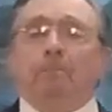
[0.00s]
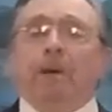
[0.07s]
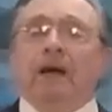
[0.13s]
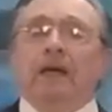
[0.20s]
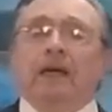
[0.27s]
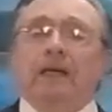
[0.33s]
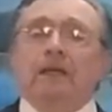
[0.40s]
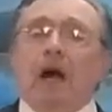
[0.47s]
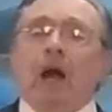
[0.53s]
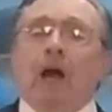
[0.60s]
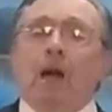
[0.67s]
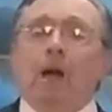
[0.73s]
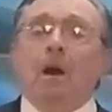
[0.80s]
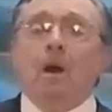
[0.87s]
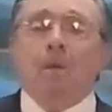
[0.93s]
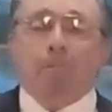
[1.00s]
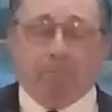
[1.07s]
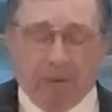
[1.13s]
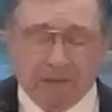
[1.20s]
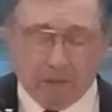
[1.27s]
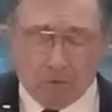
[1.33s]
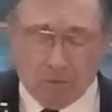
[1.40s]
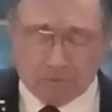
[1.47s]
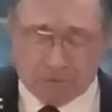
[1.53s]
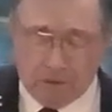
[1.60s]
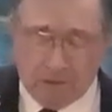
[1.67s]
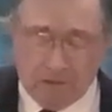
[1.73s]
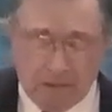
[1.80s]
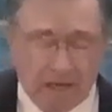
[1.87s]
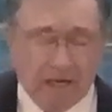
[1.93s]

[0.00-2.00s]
paid our penalty